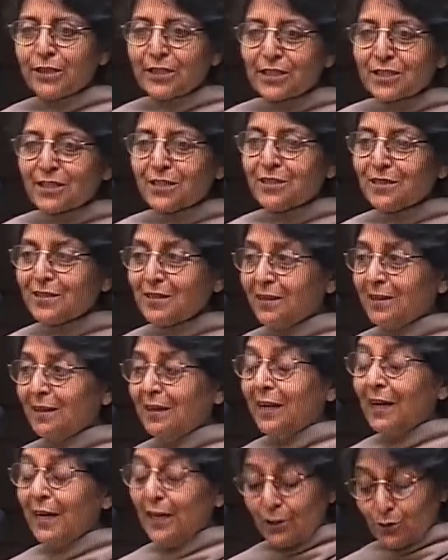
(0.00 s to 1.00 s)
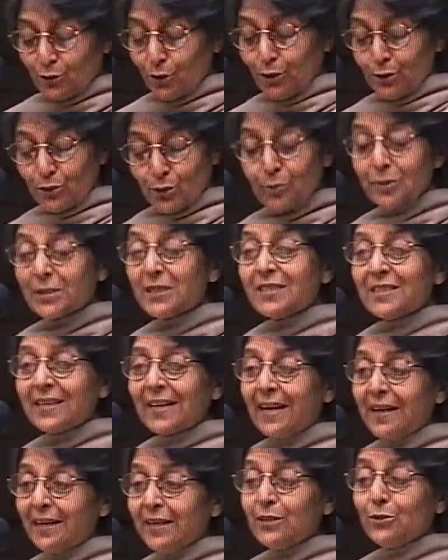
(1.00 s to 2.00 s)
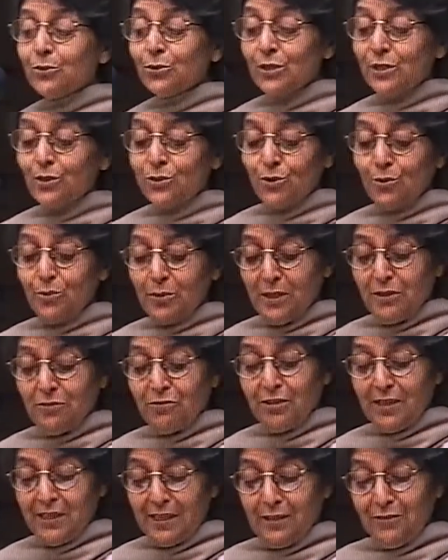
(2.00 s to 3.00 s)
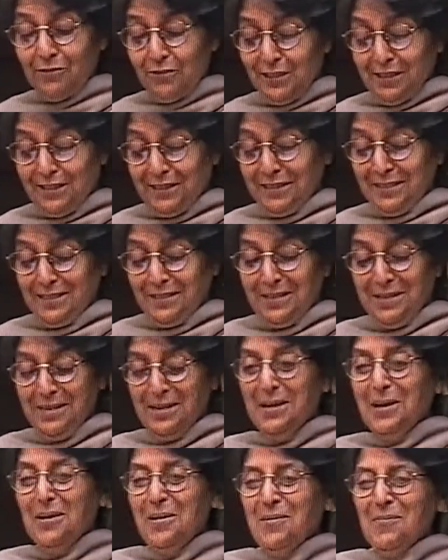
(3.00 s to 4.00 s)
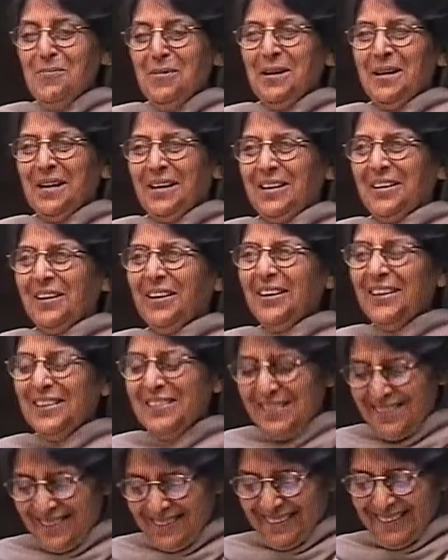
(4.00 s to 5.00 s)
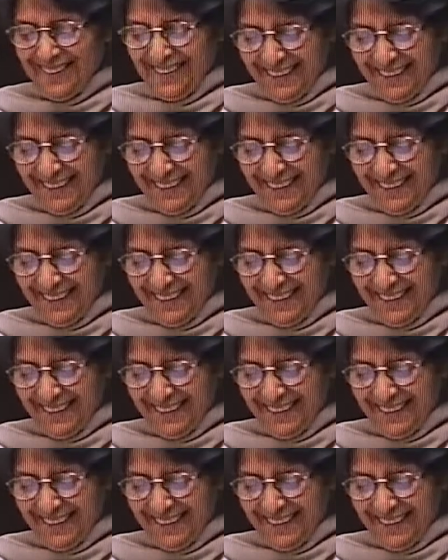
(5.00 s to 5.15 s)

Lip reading: faces. It's also a bit scary to see so many friendly faces because